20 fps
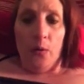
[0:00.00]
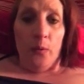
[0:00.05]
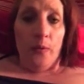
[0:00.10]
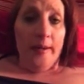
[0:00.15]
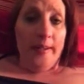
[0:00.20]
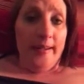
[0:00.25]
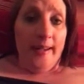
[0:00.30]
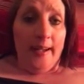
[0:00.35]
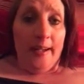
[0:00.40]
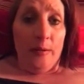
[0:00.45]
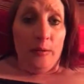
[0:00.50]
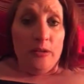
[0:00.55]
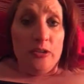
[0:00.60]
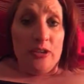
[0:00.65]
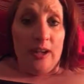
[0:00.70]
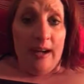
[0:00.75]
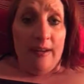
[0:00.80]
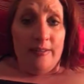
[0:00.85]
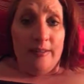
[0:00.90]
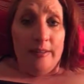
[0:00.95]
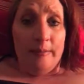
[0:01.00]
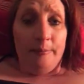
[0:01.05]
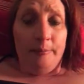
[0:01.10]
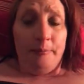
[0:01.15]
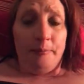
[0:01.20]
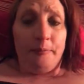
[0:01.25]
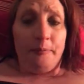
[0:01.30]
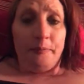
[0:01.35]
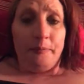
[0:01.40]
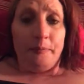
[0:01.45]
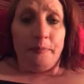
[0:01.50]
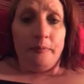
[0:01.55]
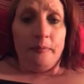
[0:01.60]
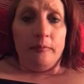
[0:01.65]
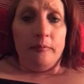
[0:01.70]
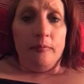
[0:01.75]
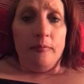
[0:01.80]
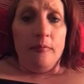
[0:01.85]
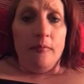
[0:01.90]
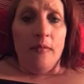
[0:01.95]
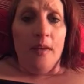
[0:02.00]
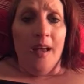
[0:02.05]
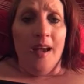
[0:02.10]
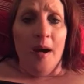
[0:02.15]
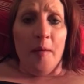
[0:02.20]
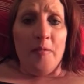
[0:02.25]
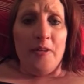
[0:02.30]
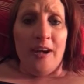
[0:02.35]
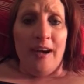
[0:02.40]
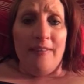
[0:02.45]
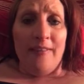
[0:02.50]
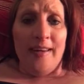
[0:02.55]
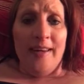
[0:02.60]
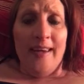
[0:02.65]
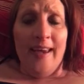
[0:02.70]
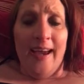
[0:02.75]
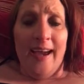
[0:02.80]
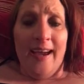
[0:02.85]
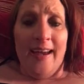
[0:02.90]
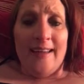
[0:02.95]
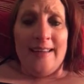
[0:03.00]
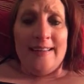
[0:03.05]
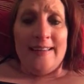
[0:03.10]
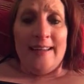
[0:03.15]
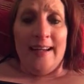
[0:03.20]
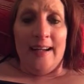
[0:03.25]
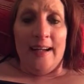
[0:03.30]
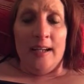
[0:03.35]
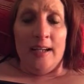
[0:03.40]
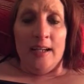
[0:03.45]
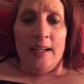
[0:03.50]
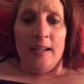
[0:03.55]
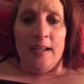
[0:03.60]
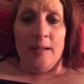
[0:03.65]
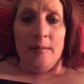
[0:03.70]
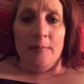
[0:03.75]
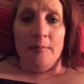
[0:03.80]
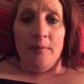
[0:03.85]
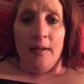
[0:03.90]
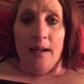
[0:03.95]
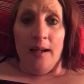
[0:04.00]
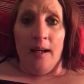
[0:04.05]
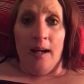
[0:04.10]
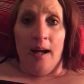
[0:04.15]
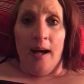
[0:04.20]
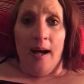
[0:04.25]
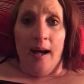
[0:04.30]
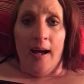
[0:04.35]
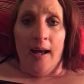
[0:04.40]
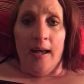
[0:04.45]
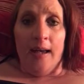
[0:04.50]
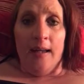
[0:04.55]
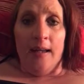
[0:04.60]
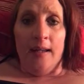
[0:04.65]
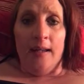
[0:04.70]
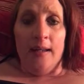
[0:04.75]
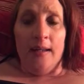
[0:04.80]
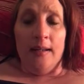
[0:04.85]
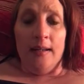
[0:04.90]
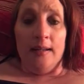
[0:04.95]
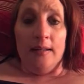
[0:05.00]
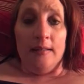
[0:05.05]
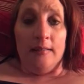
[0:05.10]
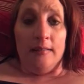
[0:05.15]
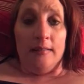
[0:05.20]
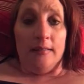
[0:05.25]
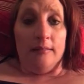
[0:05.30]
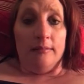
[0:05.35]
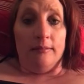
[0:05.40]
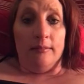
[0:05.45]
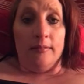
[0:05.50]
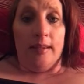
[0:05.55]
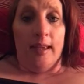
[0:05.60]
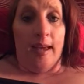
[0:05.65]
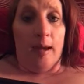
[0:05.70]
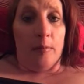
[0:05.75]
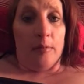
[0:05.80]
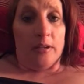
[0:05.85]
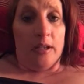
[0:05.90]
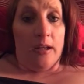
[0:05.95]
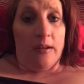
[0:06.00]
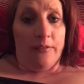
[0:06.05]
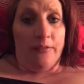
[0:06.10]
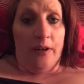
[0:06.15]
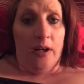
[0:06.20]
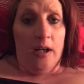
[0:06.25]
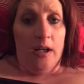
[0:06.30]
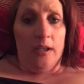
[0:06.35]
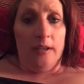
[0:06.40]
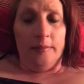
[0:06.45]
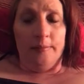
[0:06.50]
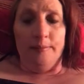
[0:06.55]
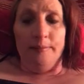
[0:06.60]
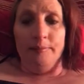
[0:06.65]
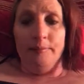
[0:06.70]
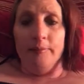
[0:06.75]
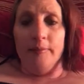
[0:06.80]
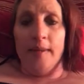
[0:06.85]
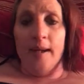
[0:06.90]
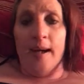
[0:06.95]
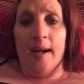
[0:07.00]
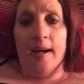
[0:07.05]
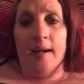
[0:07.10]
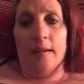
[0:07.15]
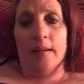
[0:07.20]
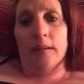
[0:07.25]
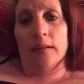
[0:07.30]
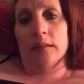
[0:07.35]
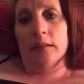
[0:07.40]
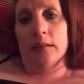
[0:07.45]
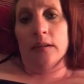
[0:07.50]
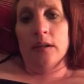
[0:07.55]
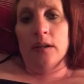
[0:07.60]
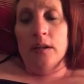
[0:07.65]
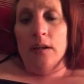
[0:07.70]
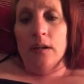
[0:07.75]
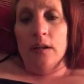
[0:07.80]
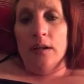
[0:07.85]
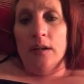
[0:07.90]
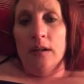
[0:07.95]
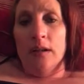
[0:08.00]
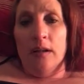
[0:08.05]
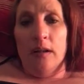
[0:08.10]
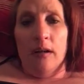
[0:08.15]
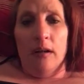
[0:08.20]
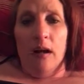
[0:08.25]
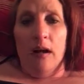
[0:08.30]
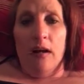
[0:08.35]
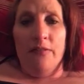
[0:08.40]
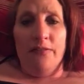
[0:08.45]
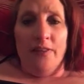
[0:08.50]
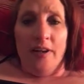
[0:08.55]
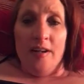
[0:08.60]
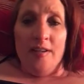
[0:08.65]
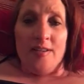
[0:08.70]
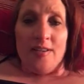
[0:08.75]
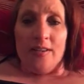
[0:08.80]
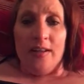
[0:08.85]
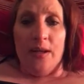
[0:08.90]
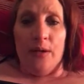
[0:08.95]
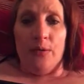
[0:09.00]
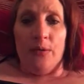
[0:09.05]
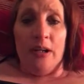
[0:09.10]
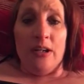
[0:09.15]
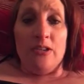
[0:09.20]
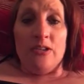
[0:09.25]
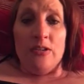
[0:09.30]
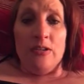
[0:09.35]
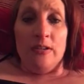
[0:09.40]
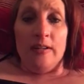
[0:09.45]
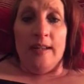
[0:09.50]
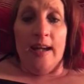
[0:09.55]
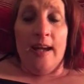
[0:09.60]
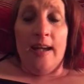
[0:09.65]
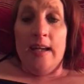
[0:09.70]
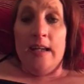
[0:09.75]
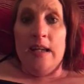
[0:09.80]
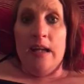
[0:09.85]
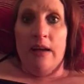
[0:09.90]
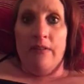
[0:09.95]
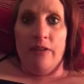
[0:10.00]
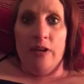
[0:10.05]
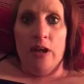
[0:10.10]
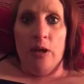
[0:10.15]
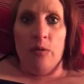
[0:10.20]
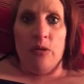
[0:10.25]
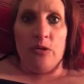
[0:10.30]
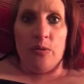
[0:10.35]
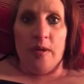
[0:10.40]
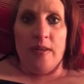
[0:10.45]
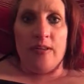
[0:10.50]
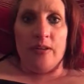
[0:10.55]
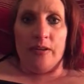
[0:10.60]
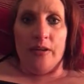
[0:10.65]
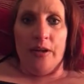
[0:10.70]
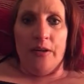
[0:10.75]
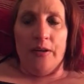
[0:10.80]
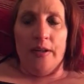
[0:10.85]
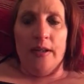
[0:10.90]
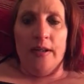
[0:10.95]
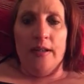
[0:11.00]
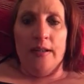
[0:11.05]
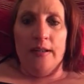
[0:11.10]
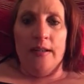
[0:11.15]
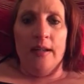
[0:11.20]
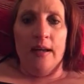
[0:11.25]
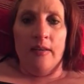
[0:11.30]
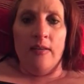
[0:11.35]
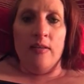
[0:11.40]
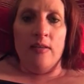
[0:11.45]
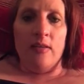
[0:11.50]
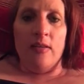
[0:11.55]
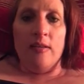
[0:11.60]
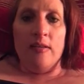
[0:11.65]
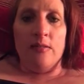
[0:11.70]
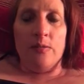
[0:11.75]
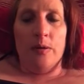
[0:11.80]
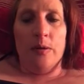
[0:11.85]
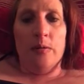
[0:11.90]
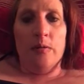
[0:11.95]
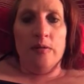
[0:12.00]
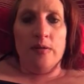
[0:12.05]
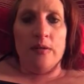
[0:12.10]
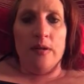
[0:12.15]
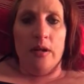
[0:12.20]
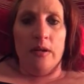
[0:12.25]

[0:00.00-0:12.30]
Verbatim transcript: one day we're driving, I'm driving, and um, I gambled on a fart. Yeah, all farts are like Russian roulette. You never know which ones are loaded. Yeah, th this one was